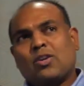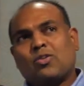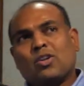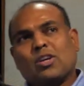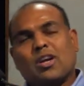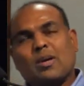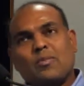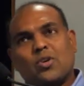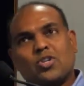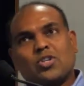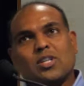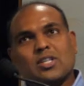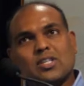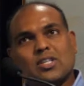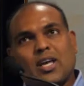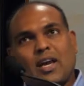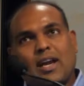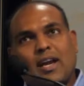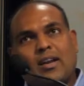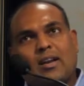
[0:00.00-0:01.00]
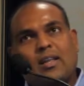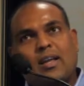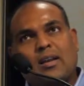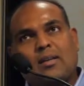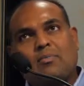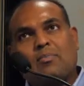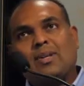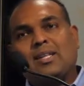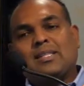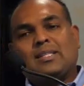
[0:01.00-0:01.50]
to the commercial side
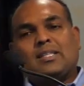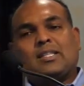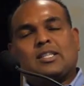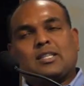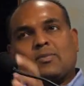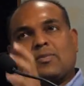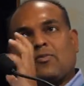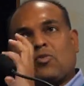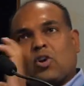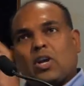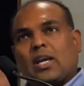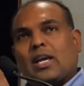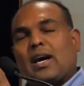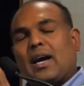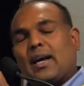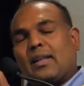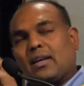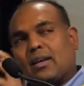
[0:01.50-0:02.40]
that builds systems for AI,